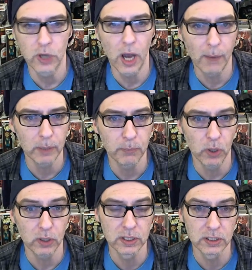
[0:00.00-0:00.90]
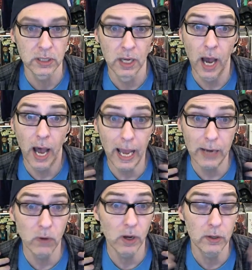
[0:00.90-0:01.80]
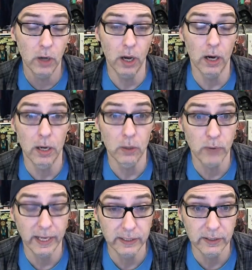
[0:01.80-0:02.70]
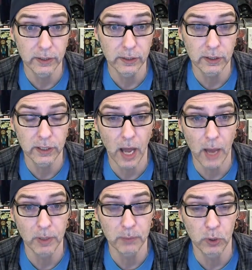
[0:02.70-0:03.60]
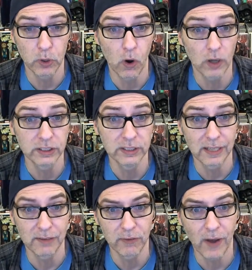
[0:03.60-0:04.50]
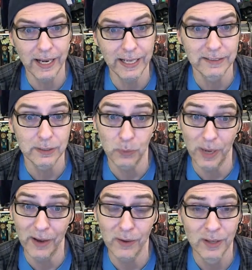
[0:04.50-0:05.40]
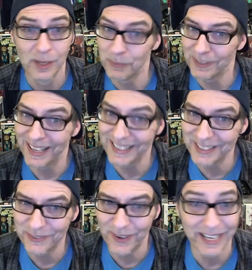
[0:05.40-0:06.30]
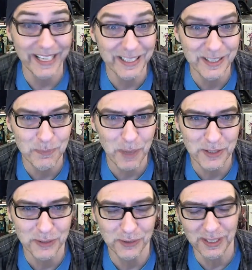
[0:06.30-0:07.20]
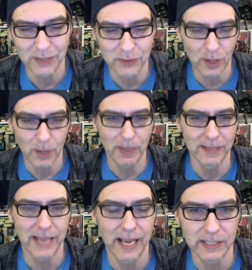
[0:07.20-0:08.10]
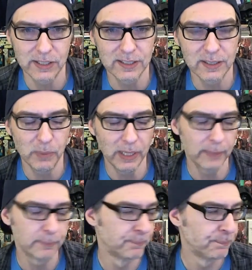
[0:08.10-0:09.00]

comic books, I run regular comic book auctions on Fridays as well, but not this Friday. It's special, and I'll talk about that in just a minute.